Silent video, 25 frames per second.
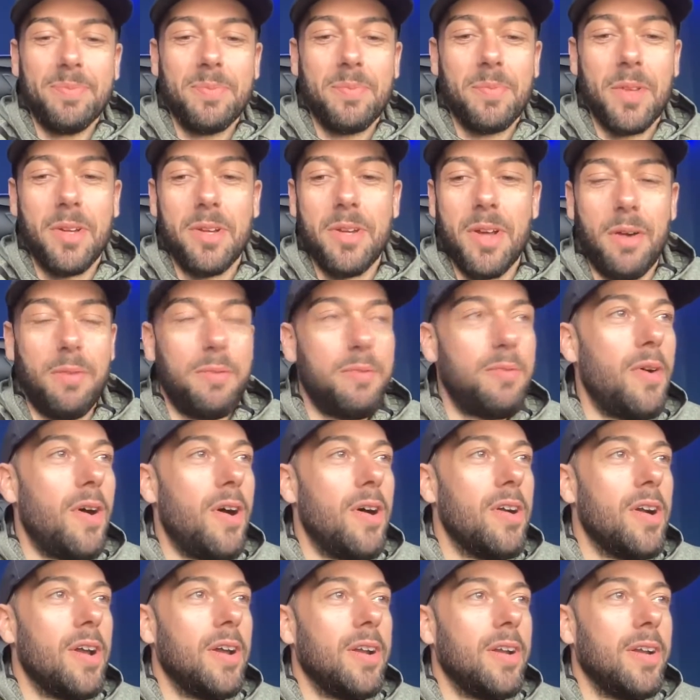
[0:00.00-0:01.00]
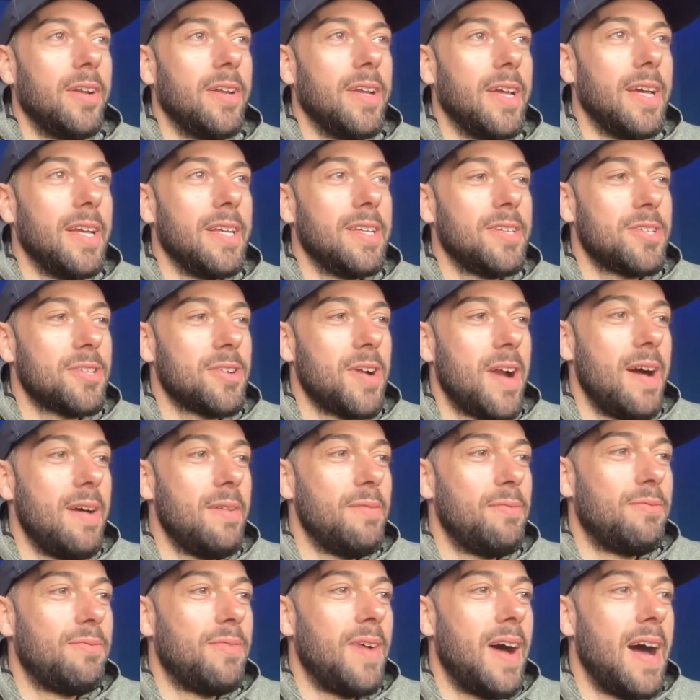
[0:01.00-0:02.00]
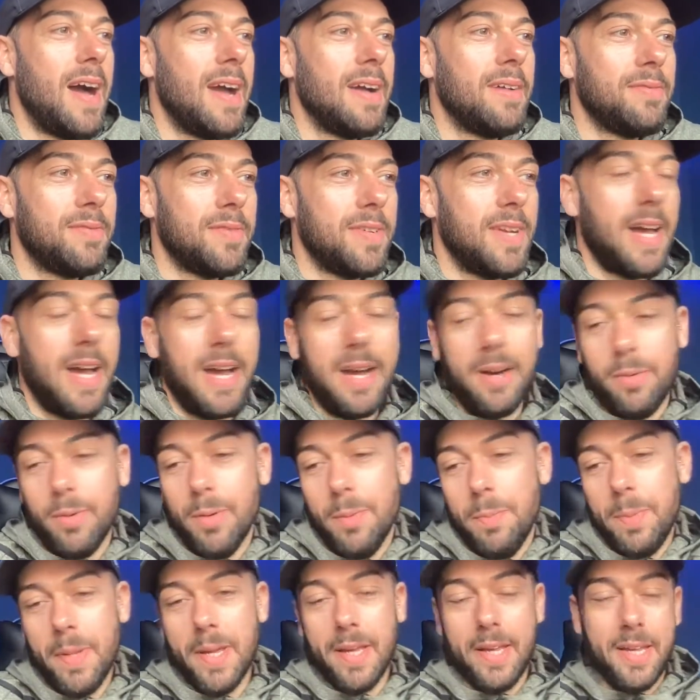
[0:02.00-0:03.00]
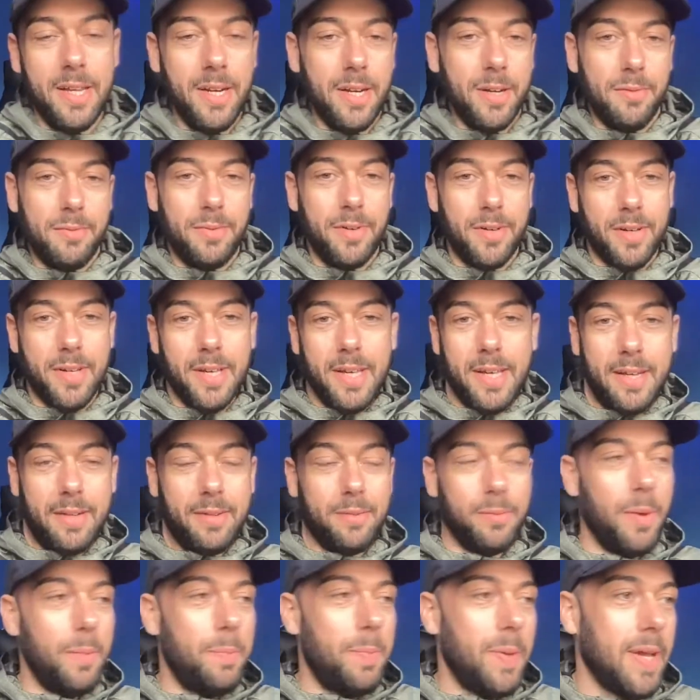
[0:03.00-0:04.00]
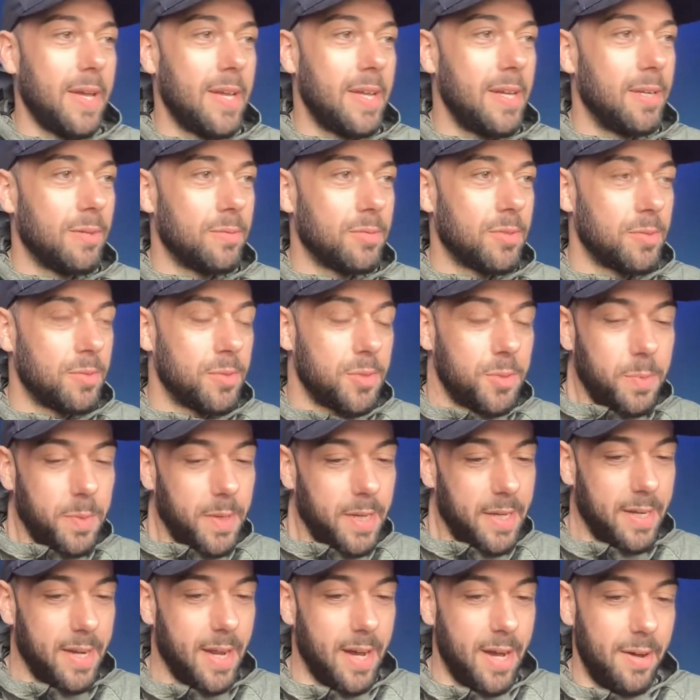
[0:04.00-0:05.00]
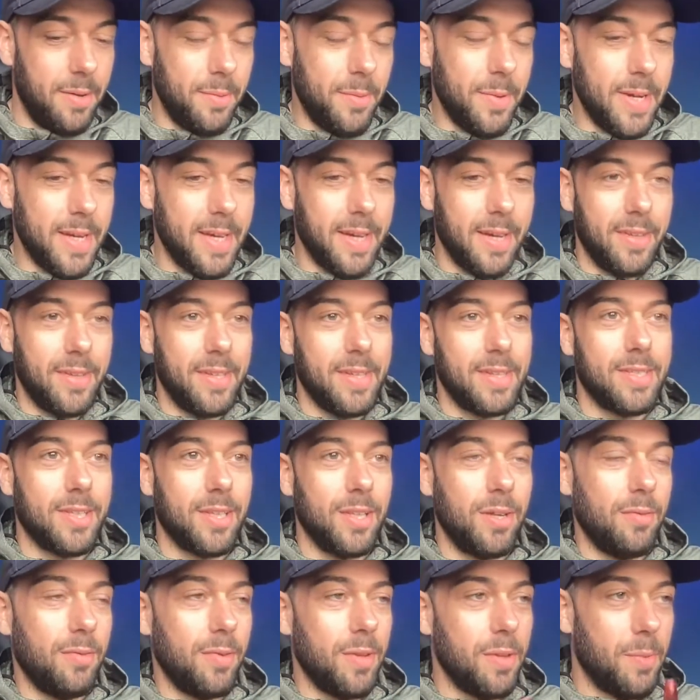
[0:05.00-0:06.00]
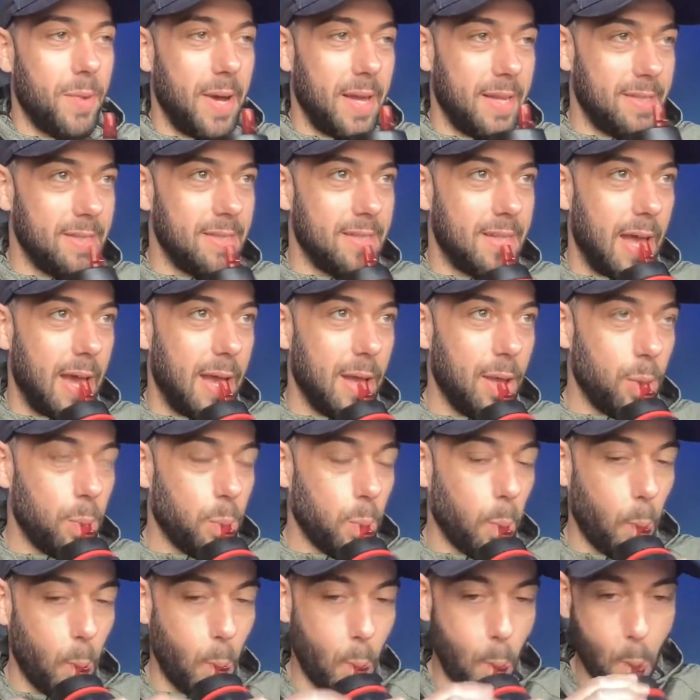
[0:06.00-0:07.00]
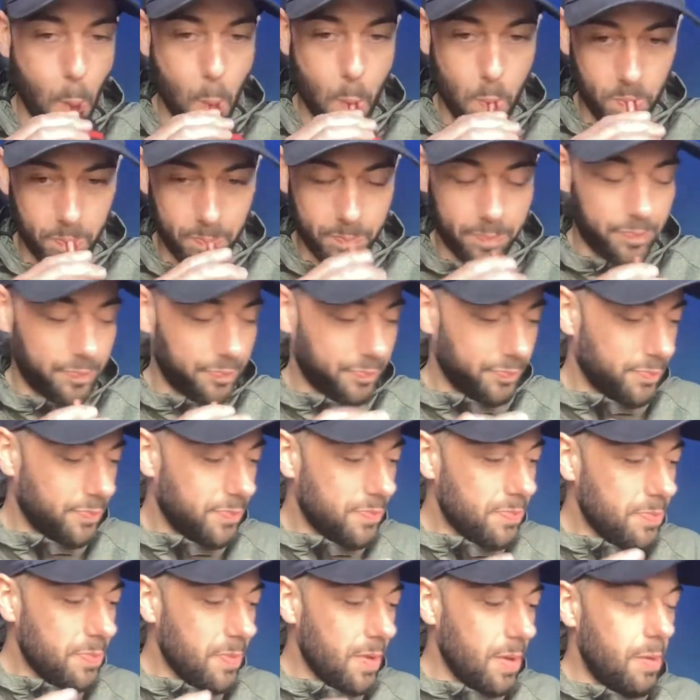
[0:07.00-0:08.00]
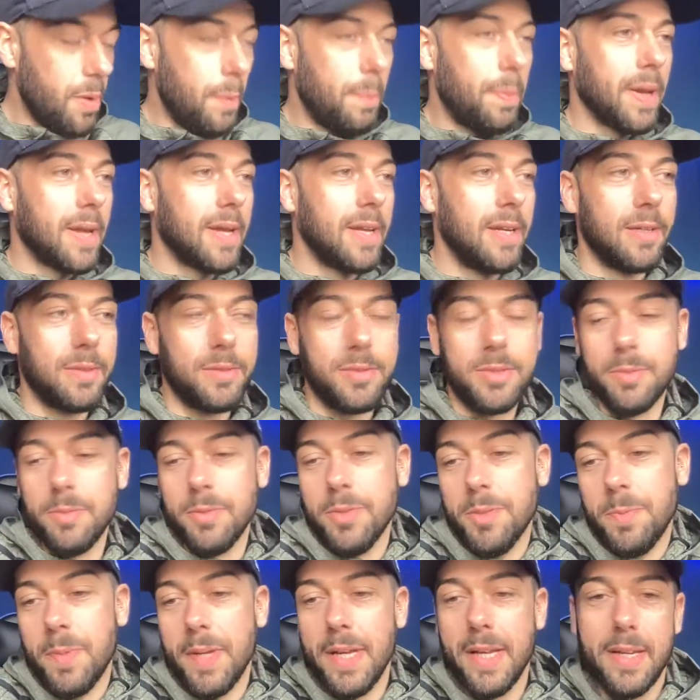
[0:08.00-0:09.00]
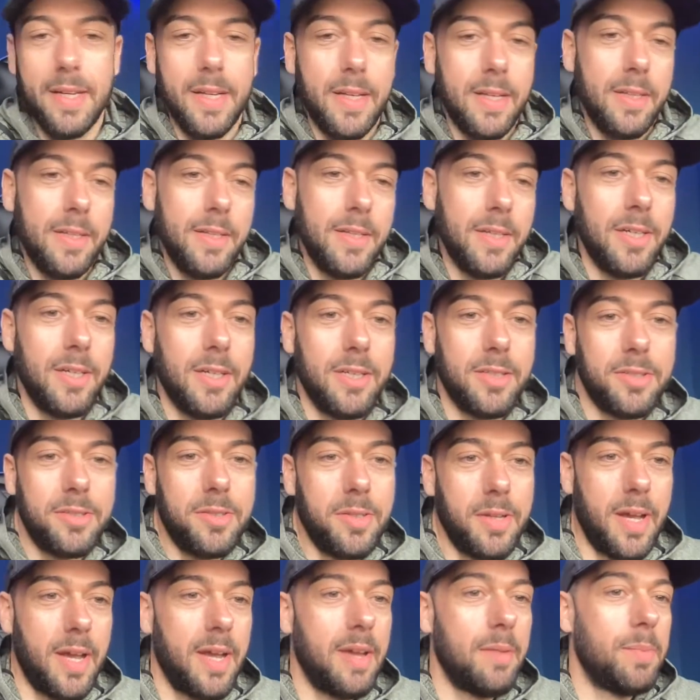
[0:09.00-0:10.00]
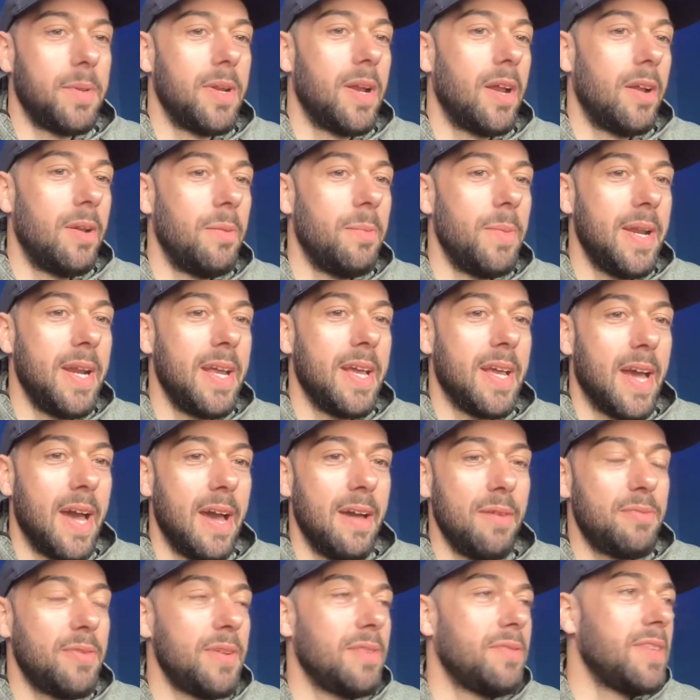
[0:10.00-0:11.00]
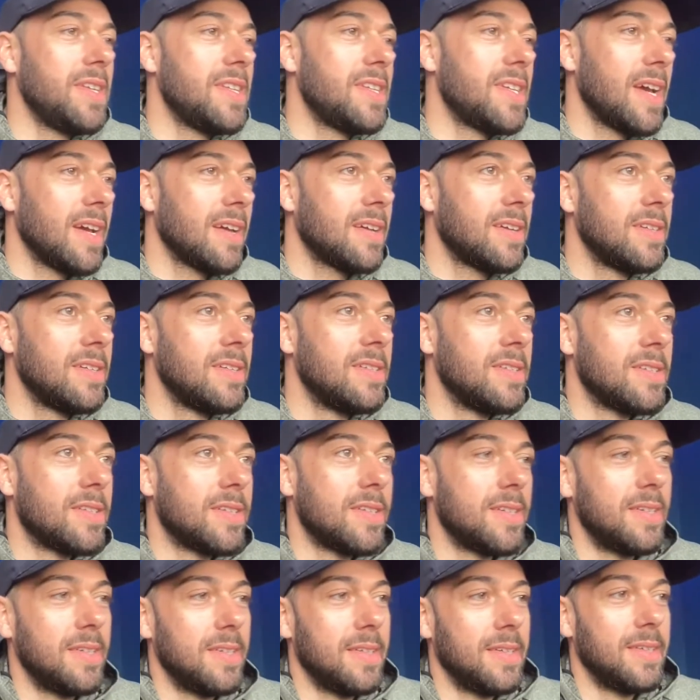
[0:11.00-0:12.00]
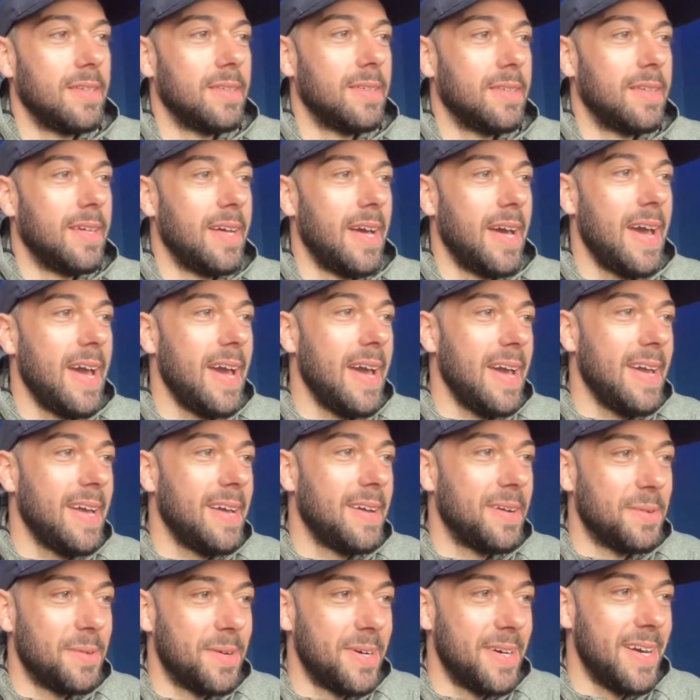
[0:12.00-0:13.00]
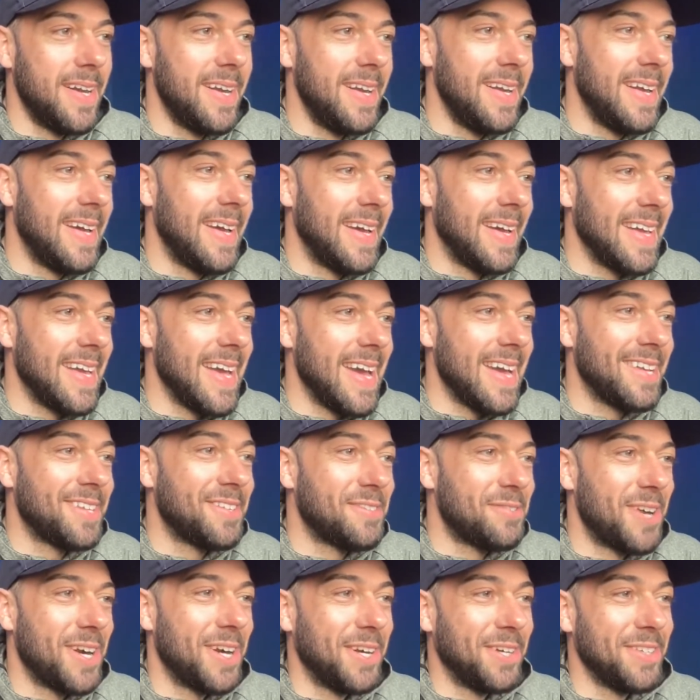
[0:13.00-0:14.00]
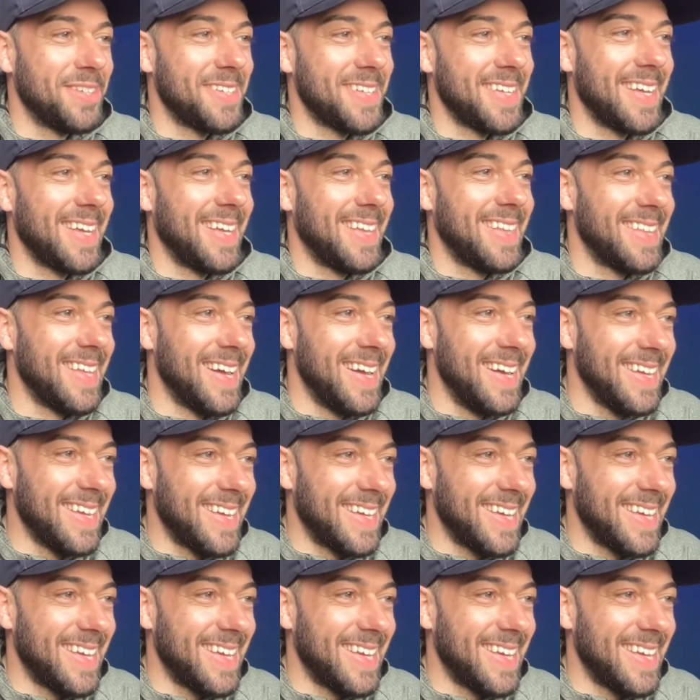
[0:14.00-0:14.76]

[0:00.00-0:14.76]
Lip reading: We got 4 on Instagram, 5 now. We're picking up some speed, aren't we, on this lovely Wednesday? We're picking up some speed early doors. We haven't been on a minute yet, 50 seconds. Hey, we're on it. Yes, Rosie, thank